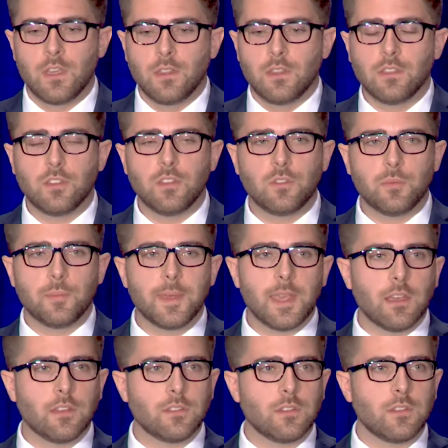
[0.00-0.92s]
This is
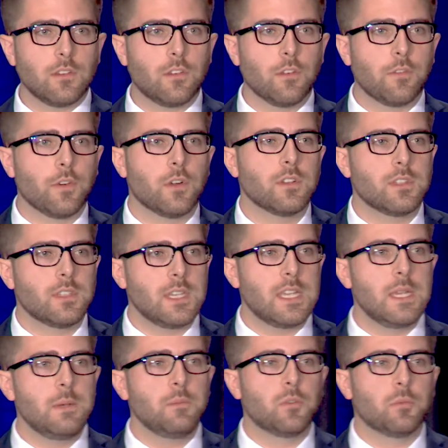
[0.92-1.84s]
because diverse
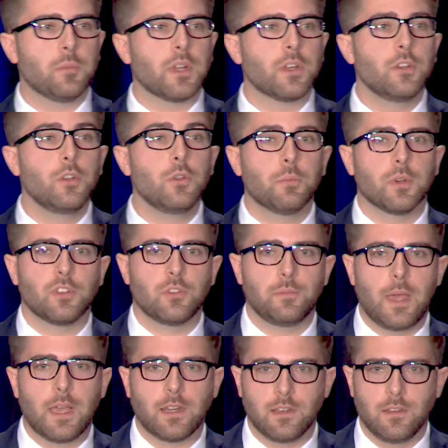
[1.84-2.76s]
teams bring new
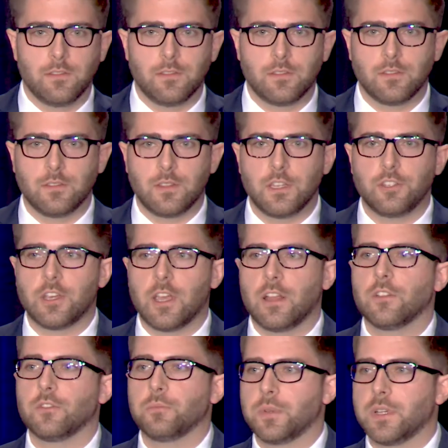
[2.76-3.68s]
perspectives, they
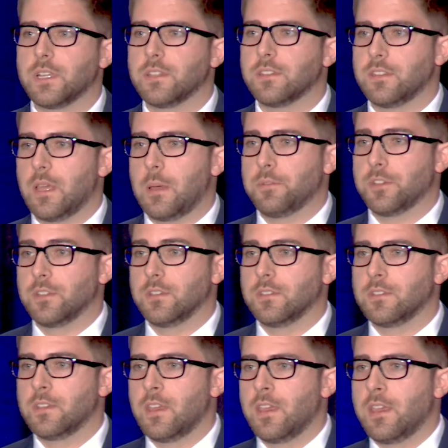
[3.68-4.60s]
challenge
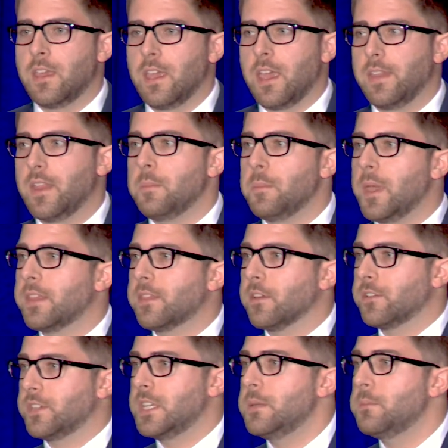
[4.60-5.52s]
preconceptions, and they make
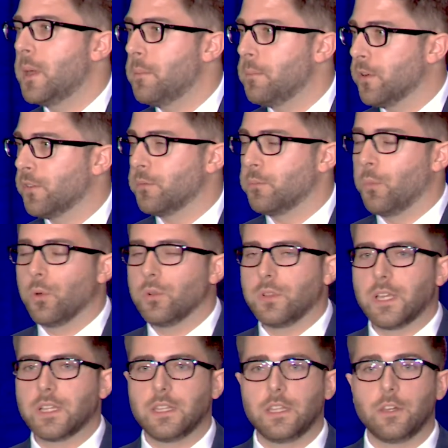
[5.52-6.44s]
their team members more
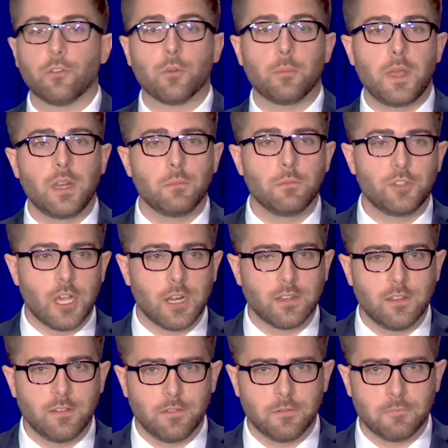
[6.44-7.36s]
likely to remain
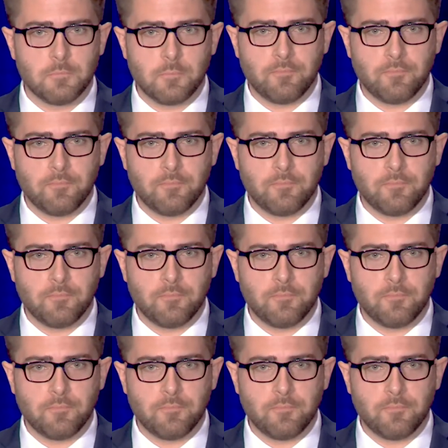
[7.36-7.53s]
objective.